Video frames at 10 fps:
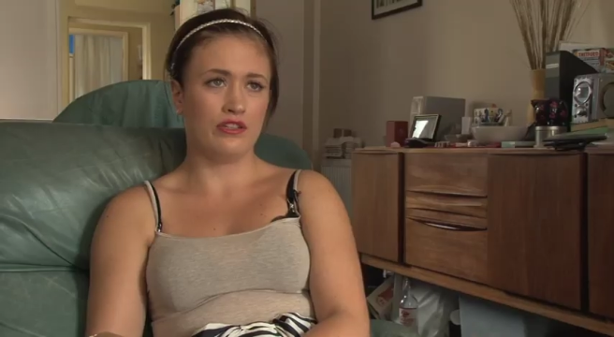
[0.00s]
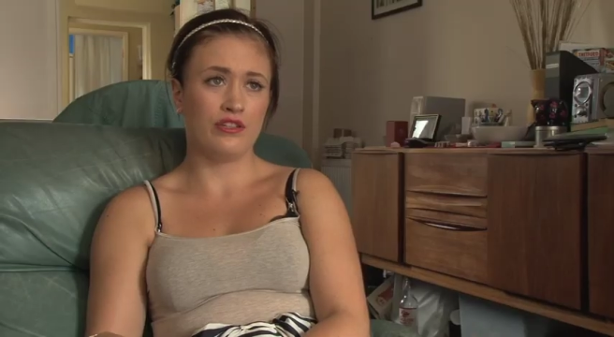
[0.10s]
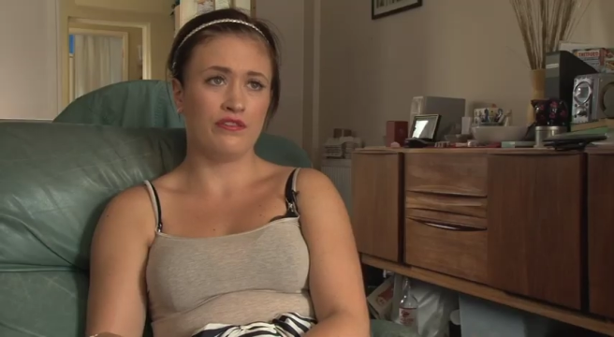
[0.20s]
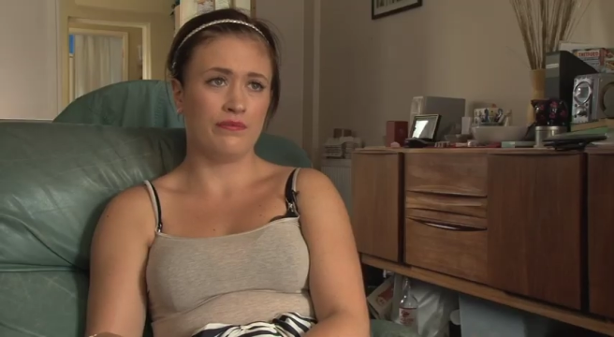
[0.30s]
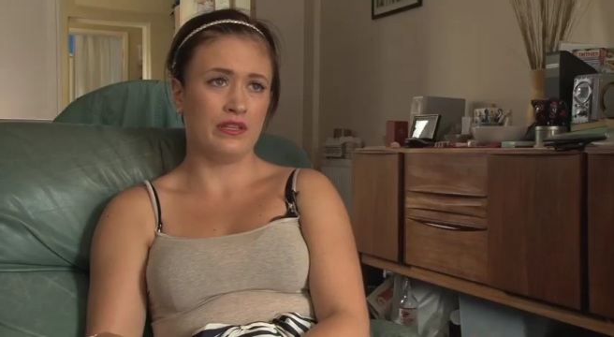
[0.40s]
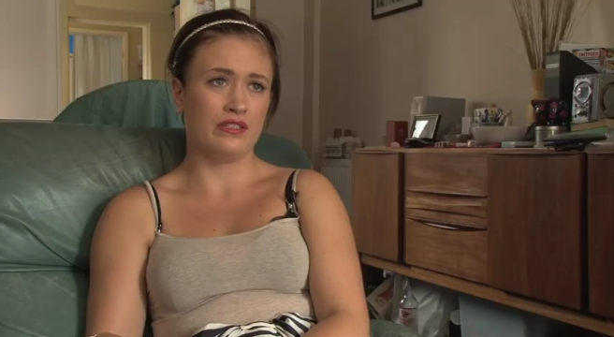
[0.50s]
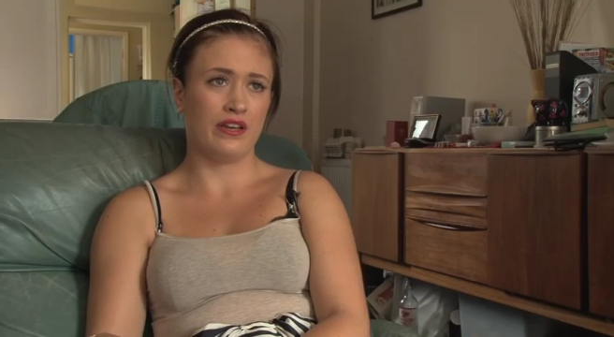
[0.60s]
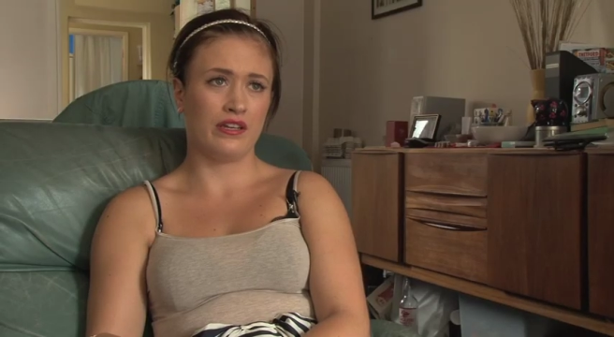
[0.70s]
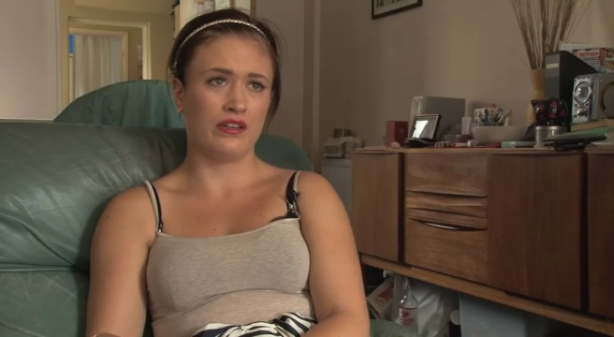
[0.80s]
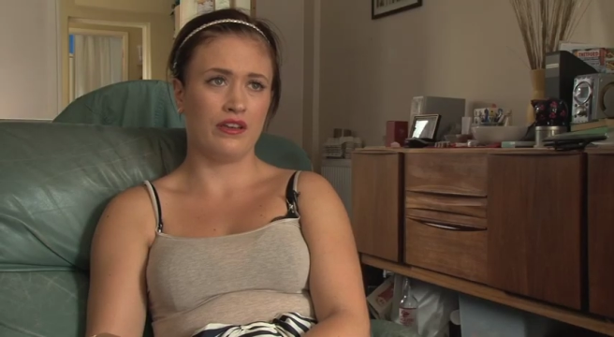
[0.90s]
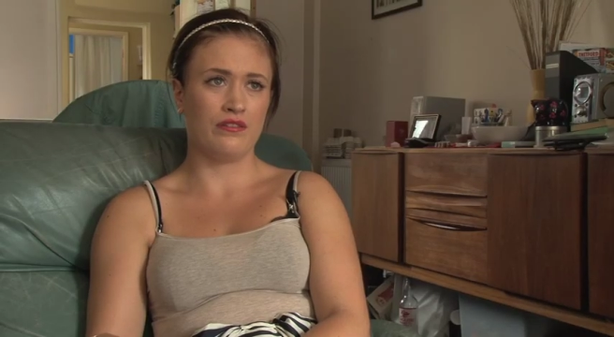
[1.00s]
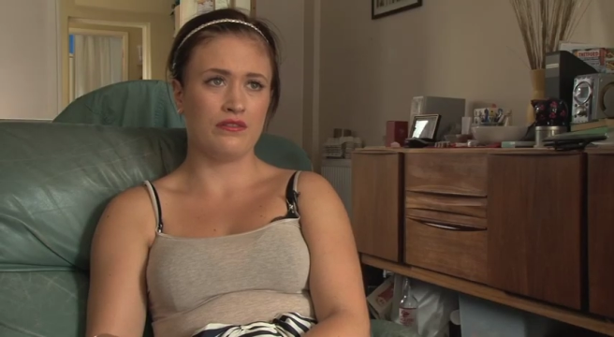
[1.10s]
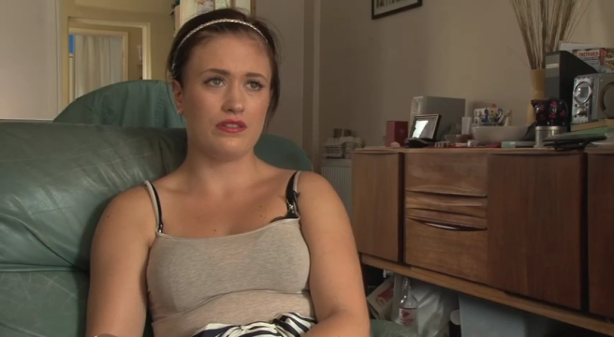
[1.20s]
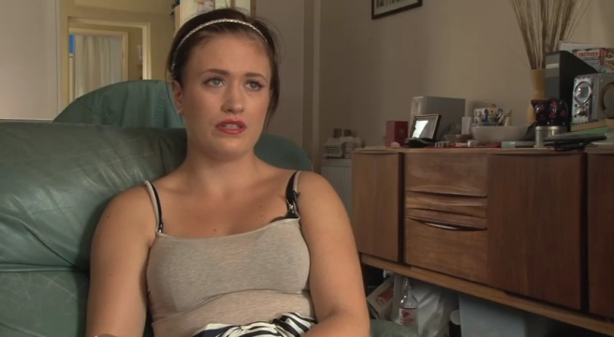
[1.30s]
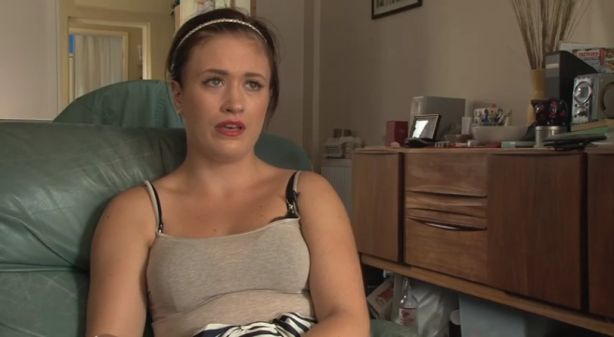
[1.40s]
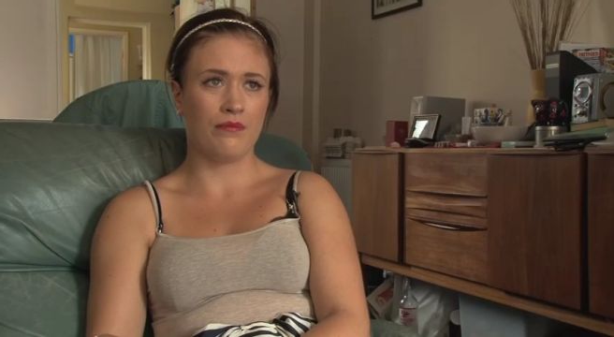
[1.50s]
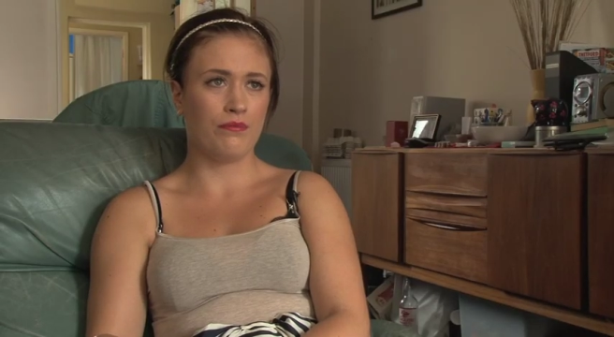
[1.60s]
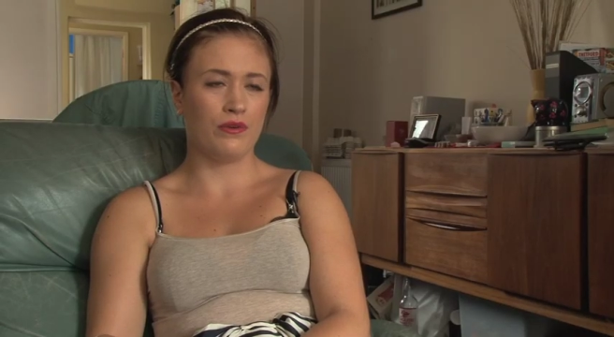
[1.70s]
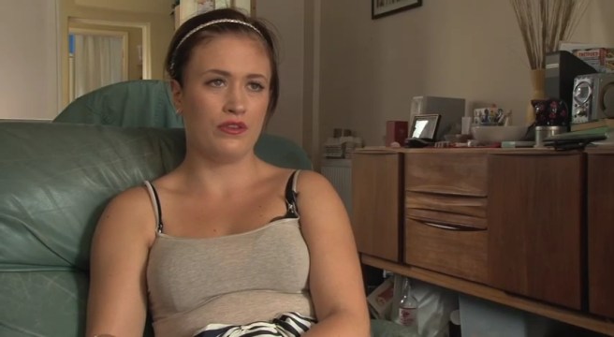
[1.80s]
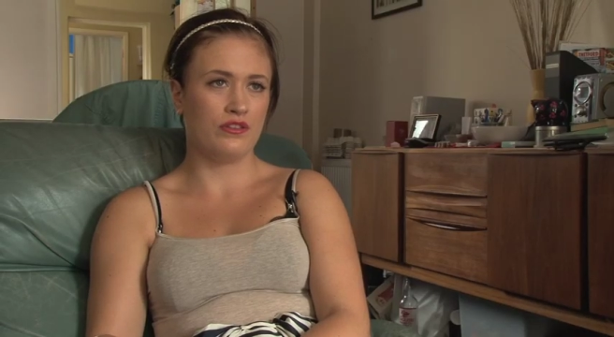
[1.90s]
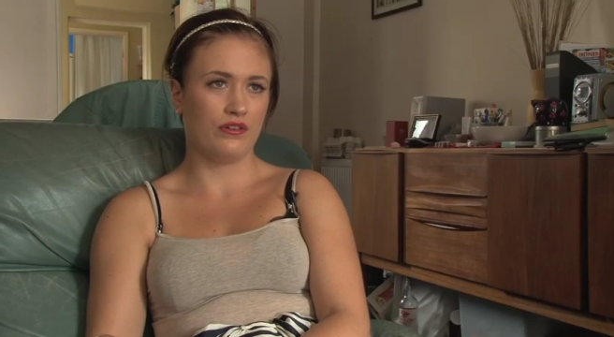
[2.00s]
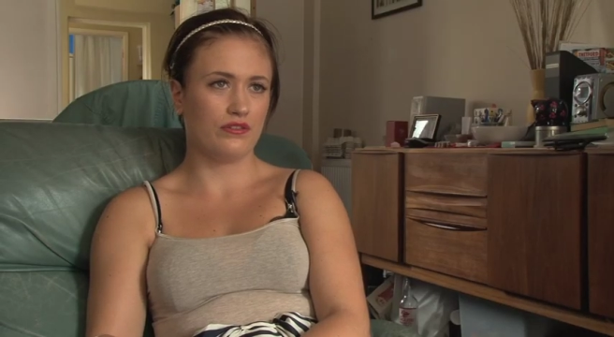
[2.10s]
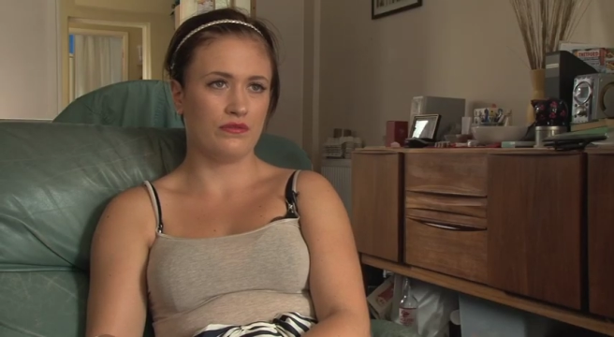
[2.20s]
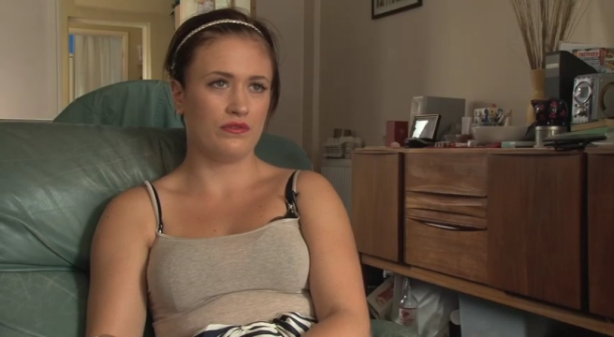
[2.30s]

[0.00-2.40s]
could have been diagnosed, but the doctor